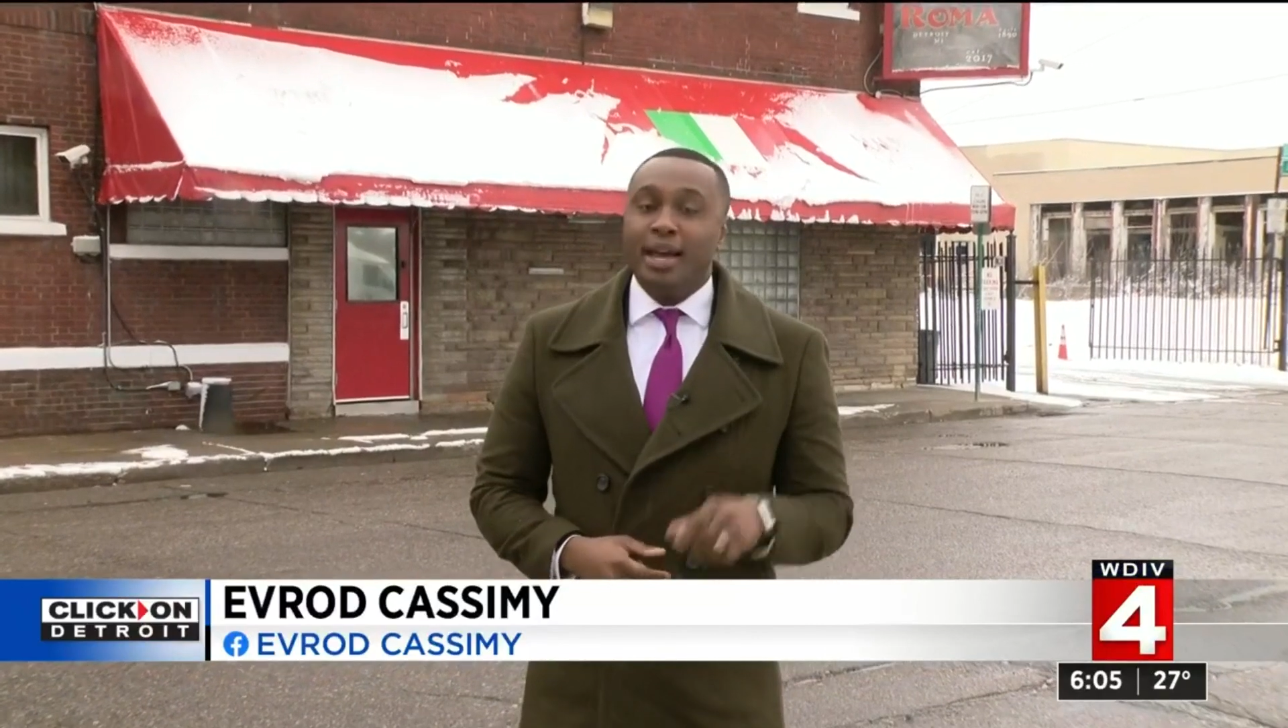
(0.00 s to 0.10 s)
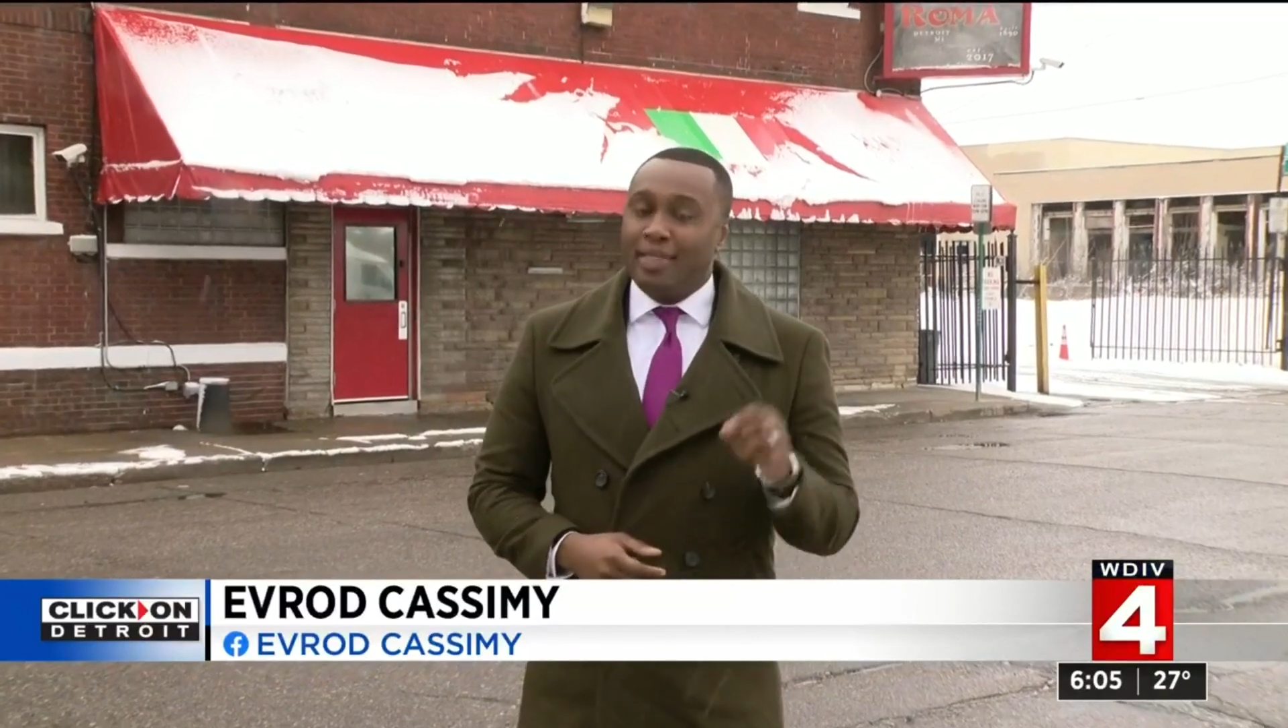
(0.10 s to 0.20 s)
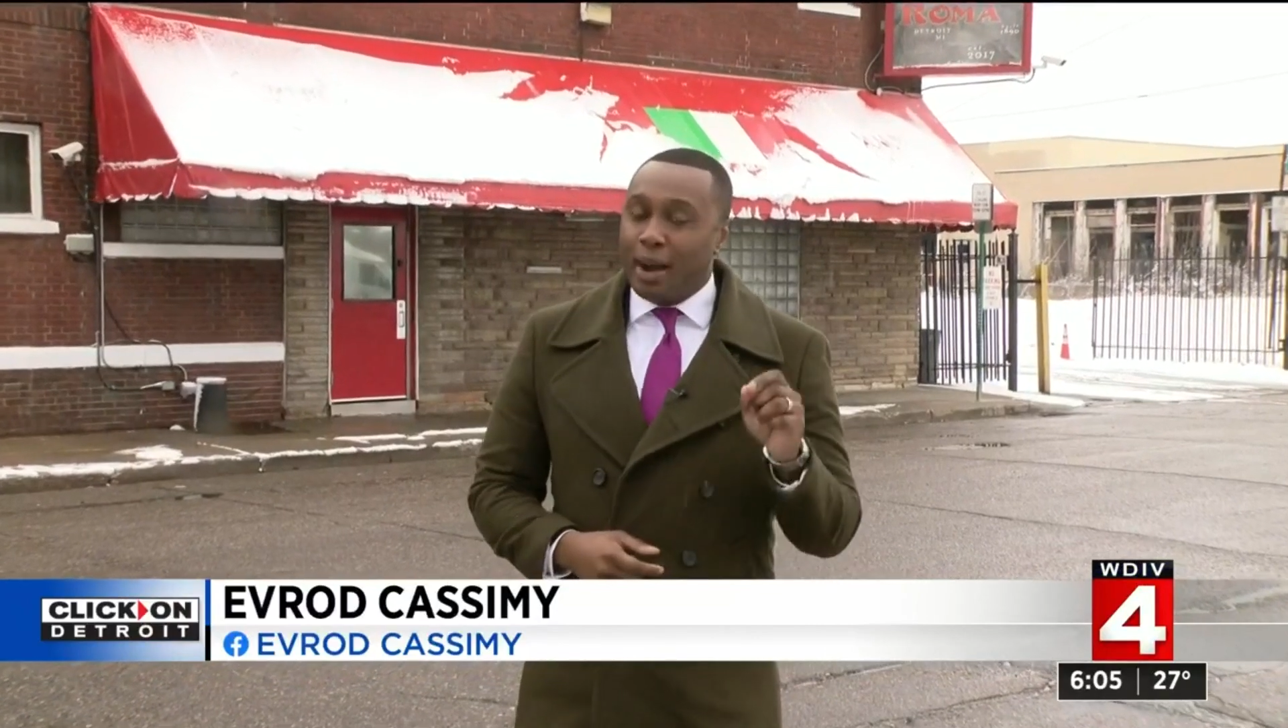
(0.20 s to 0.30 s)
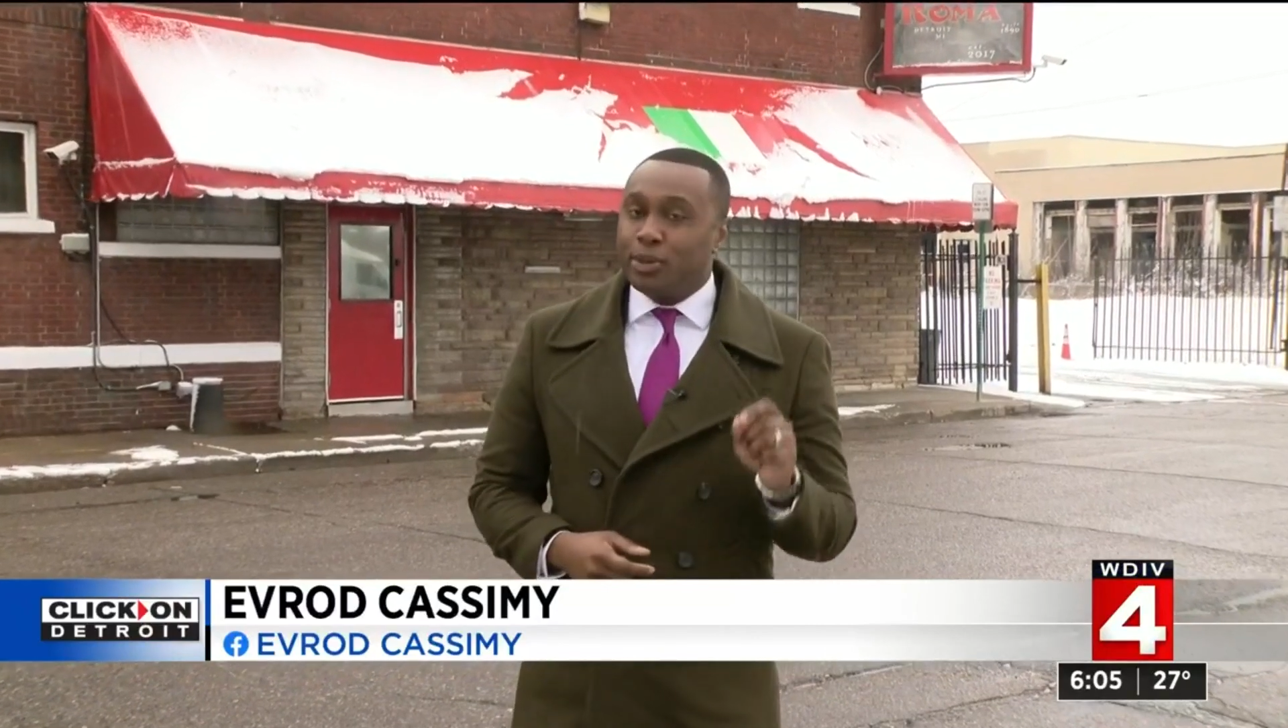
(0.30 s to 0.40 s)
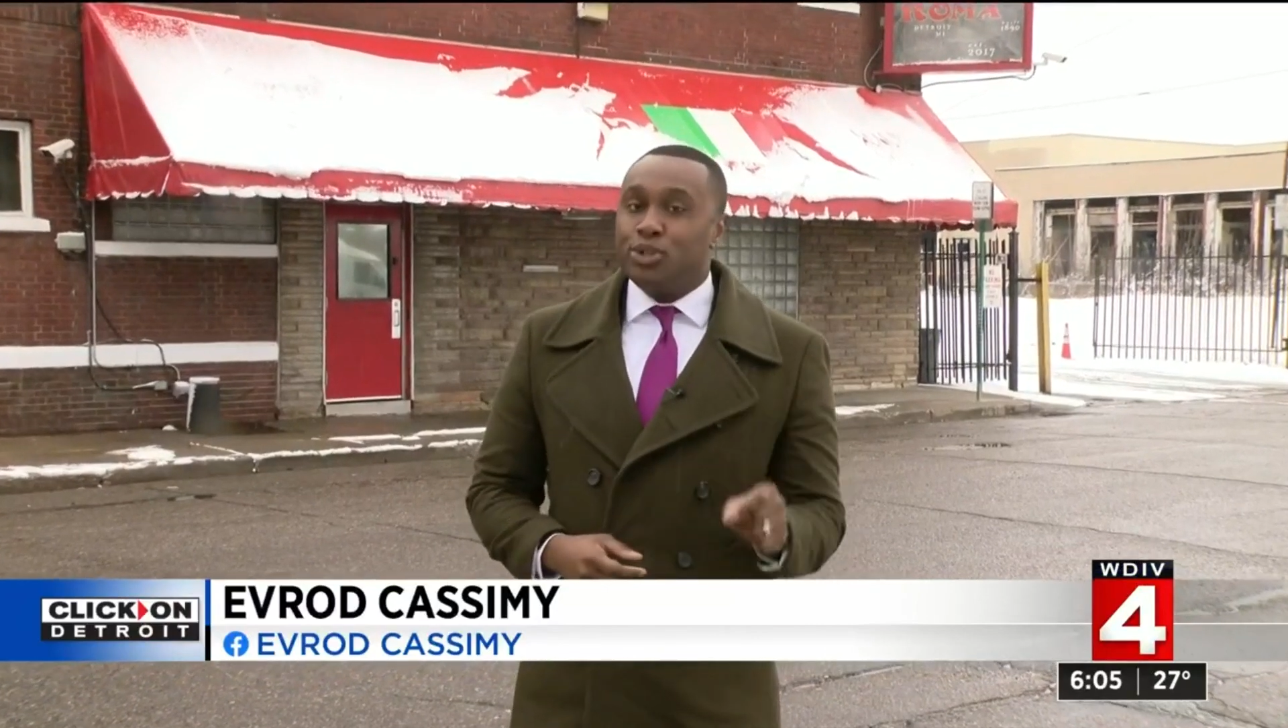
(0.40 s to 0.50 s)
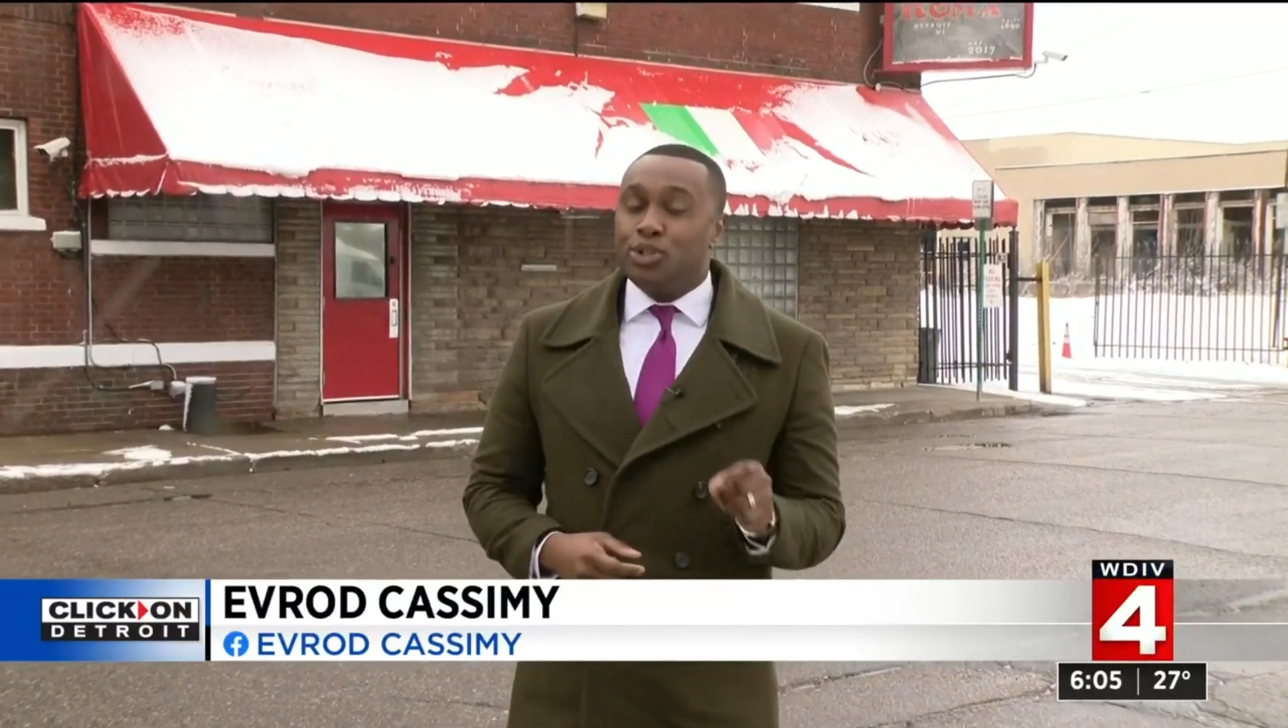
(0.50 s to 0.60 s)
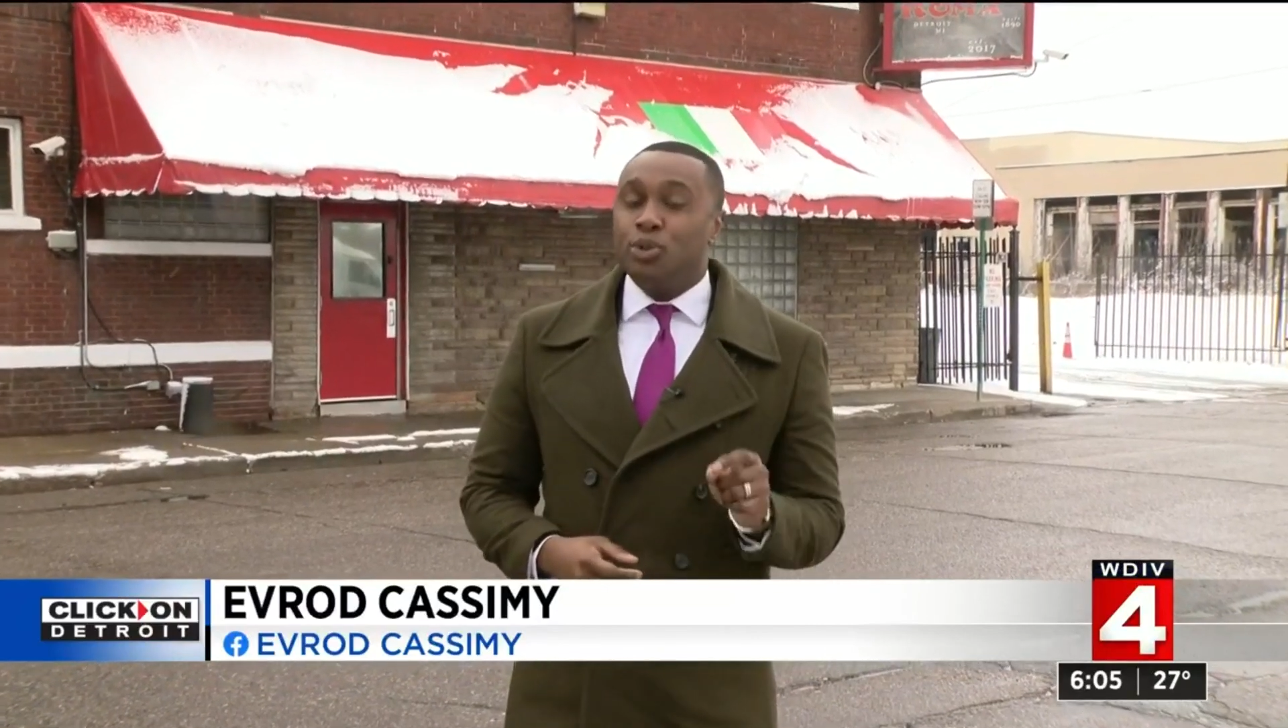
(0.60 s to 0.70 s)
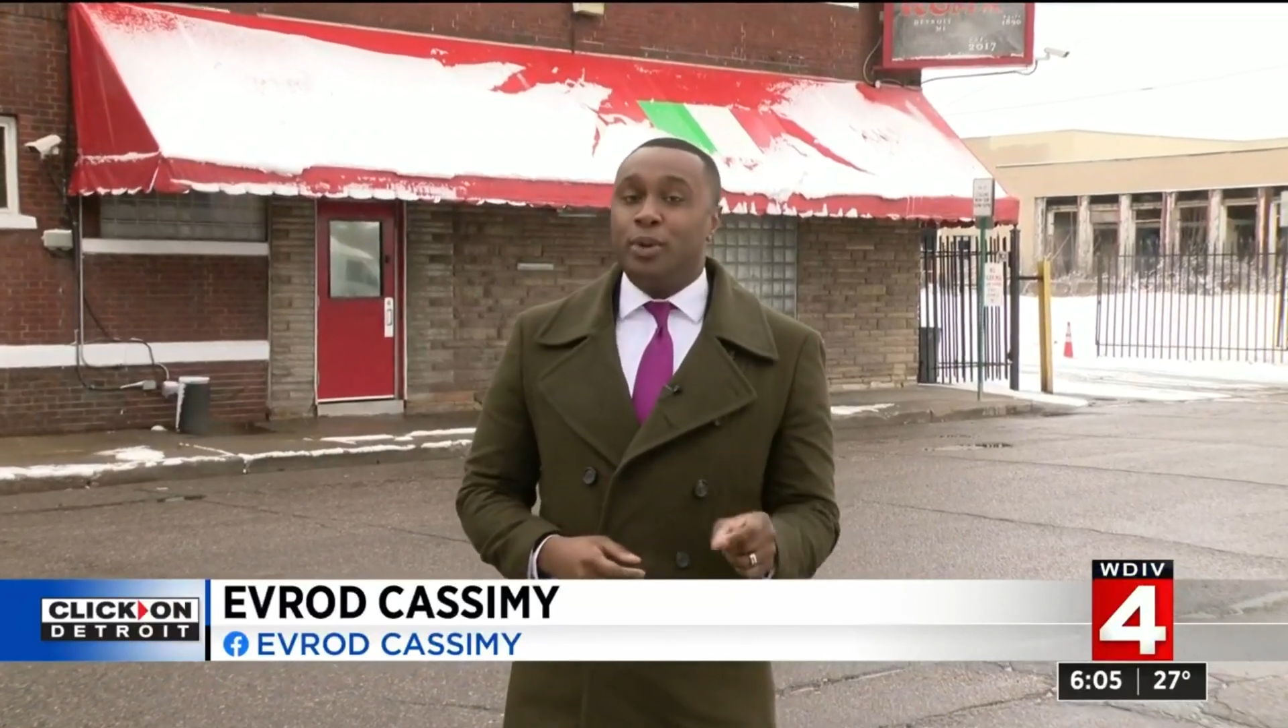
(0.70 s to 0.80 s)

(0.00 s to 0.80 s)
That was two